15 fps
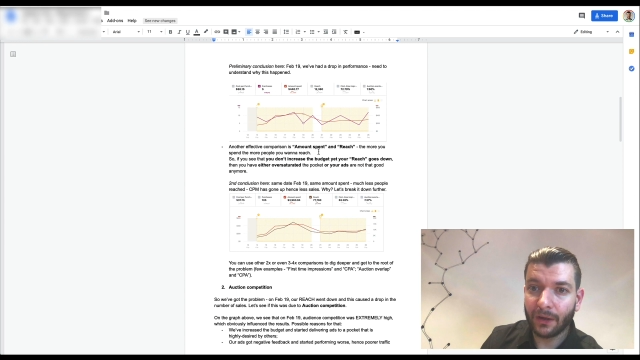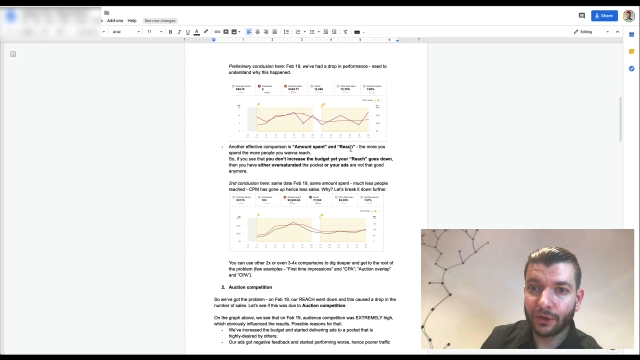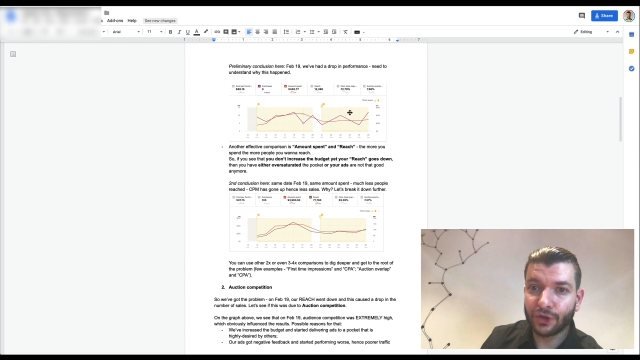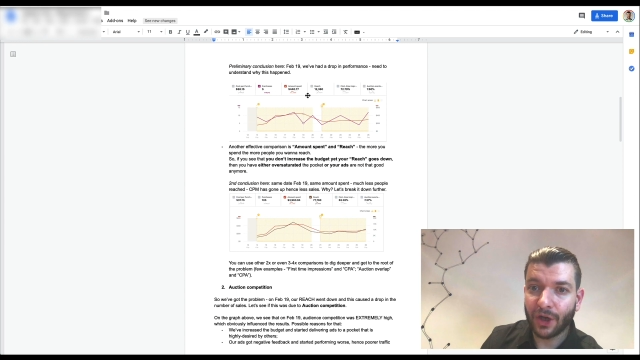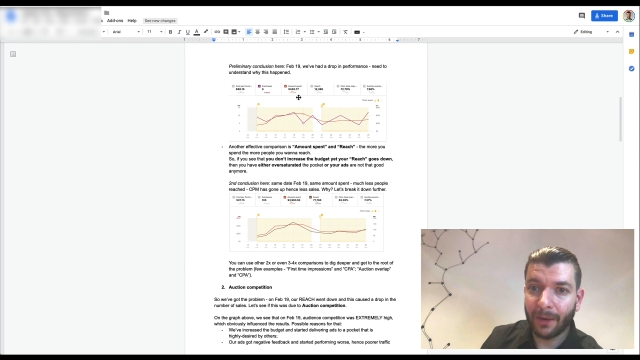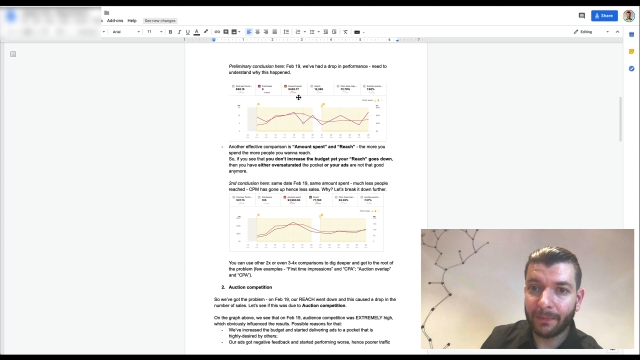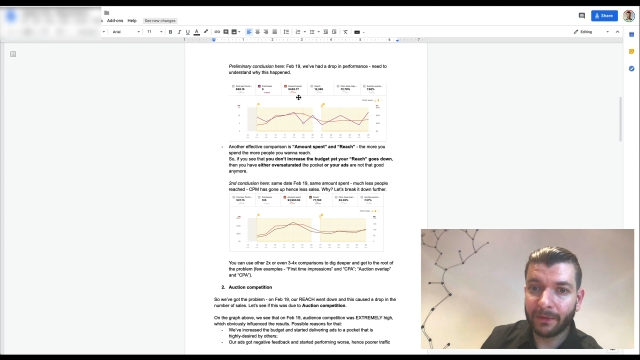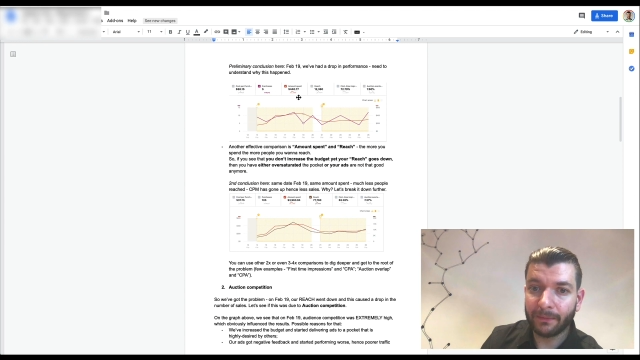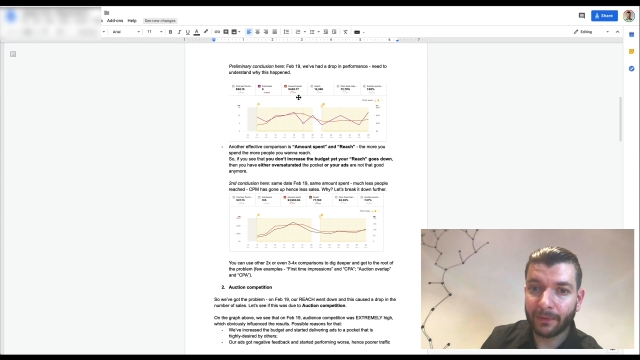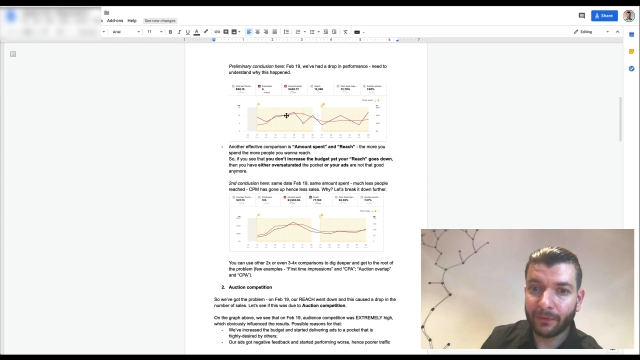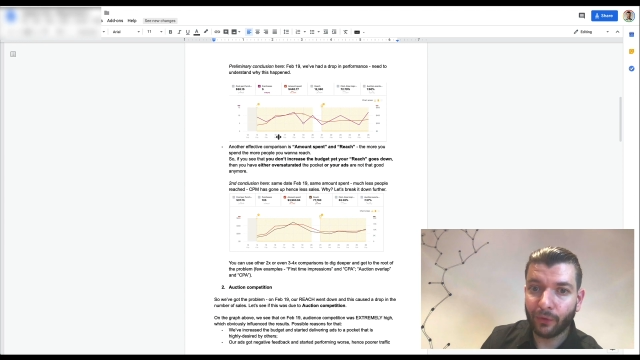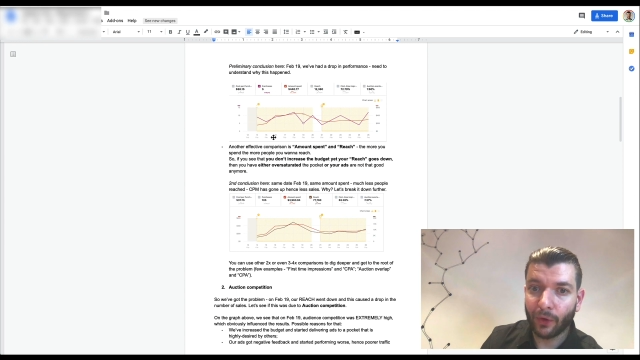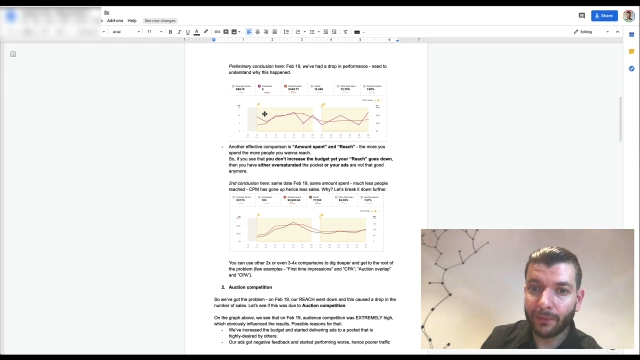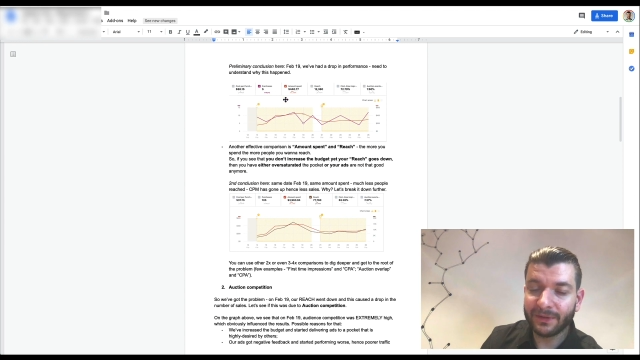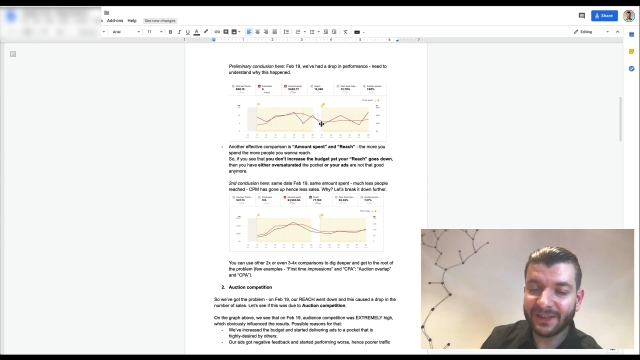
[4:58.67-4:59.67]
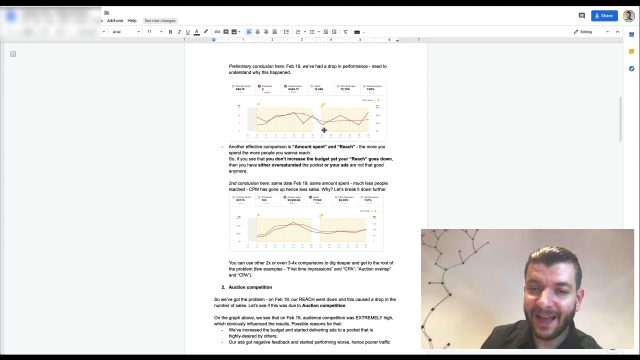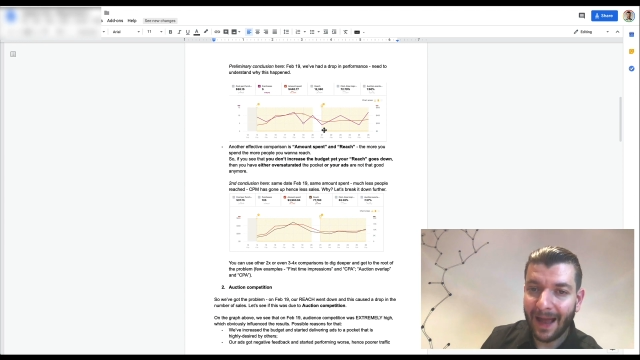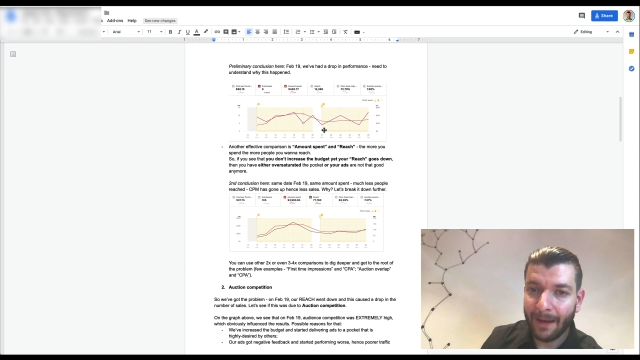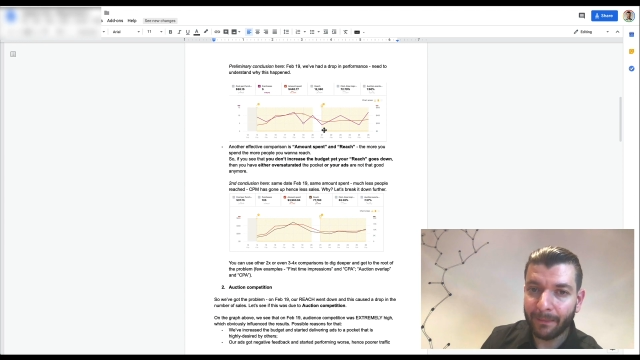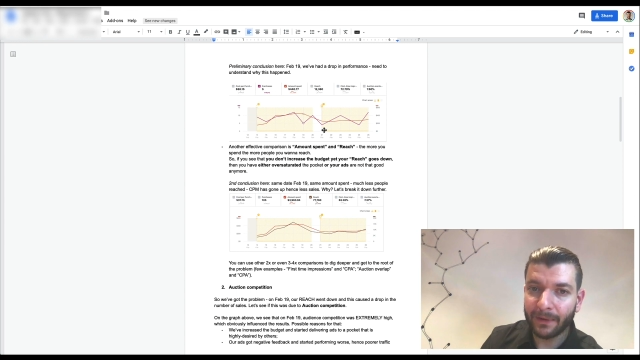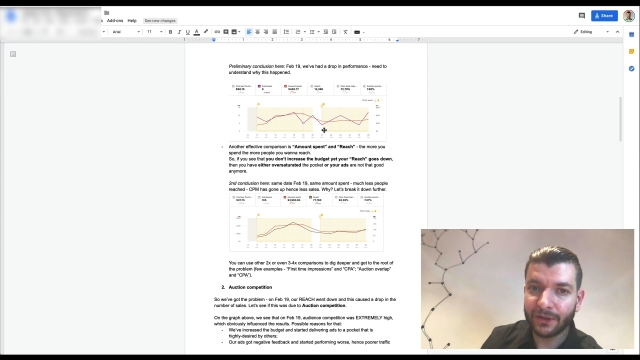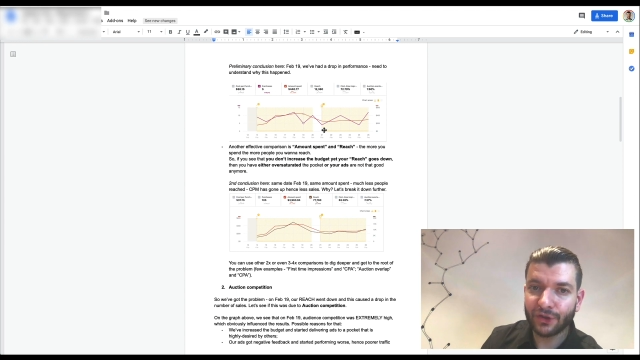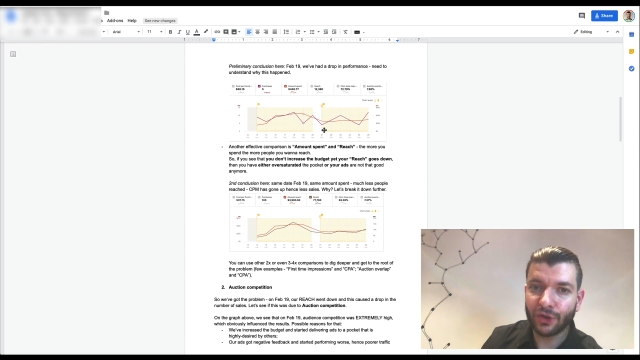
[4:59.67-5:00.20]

drop in performance happened.